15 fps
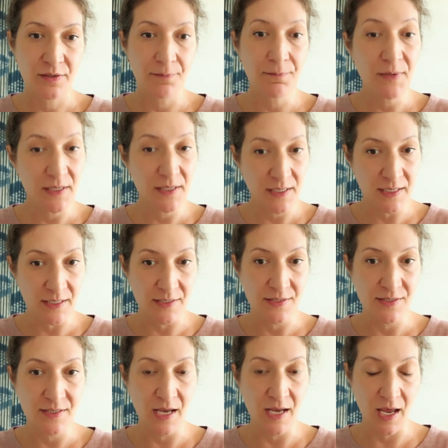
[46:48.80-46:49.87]

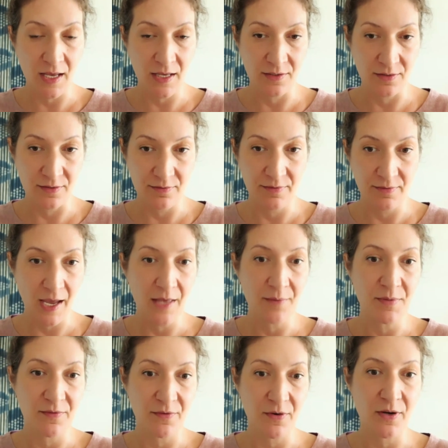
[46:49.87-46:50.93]
piece and can
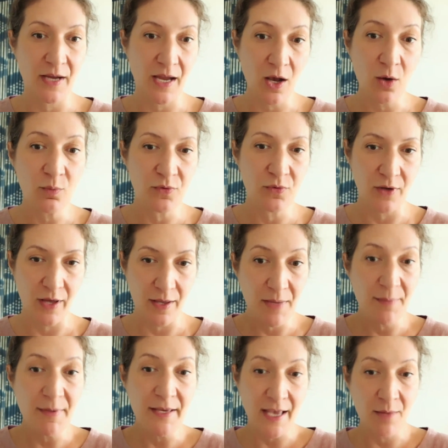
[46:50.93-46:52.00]
be very helpful, and
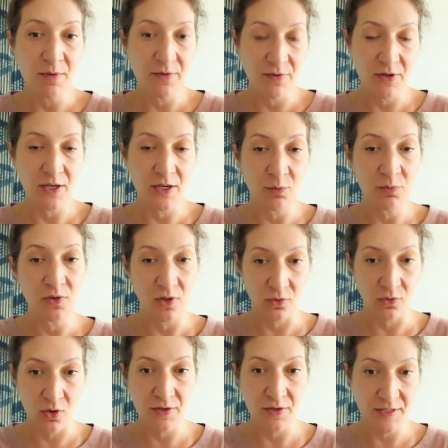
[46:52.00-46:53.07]
maybe can be very helpful
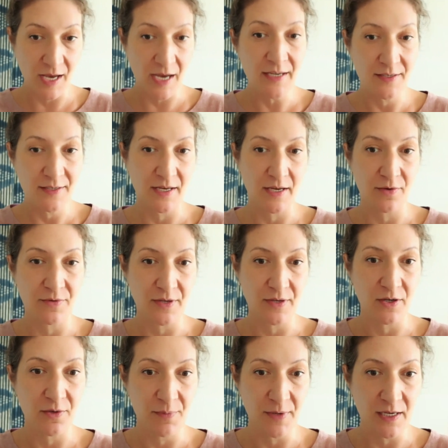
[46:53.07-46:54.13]
alongside a
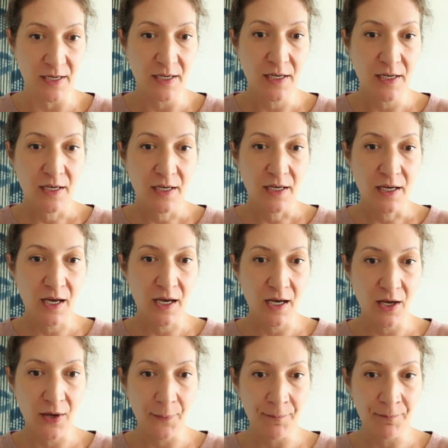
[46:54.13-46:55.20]
psychotherapy.
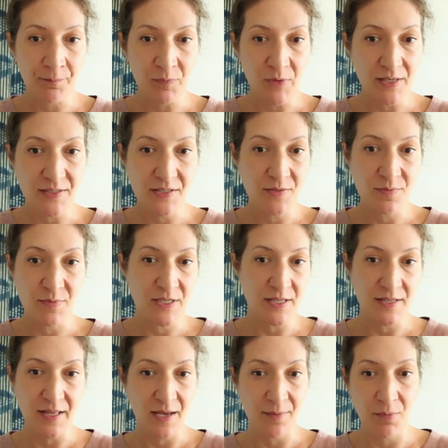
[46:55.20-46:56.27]
It doesn't mean
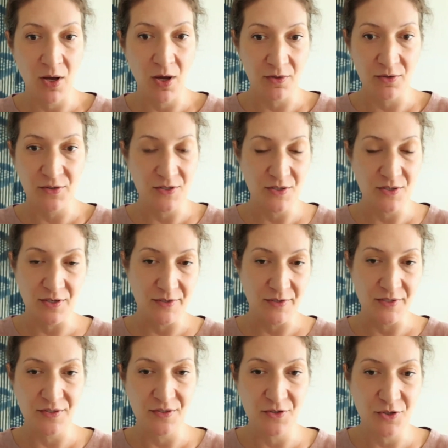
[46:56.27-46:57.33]
that model
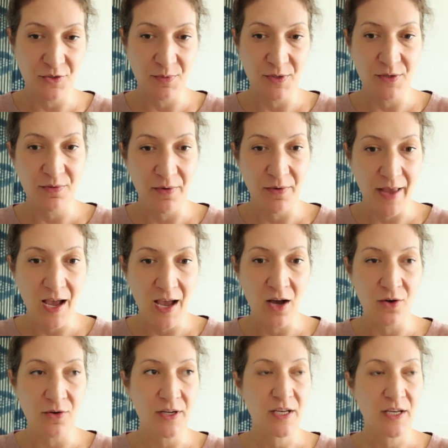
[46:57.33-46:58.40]
should be thrown
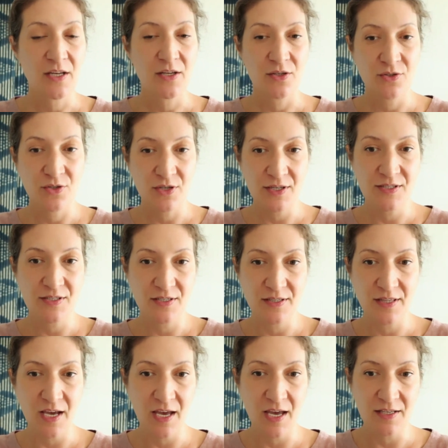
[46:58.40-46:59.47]
out, just
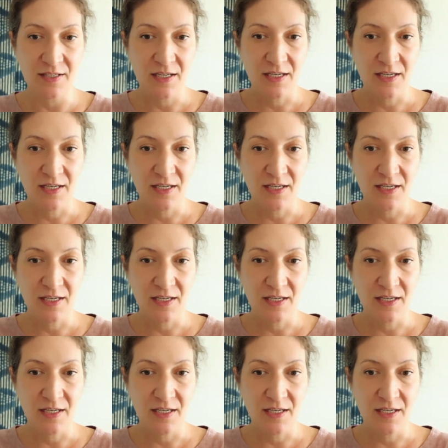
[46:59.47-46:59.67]
that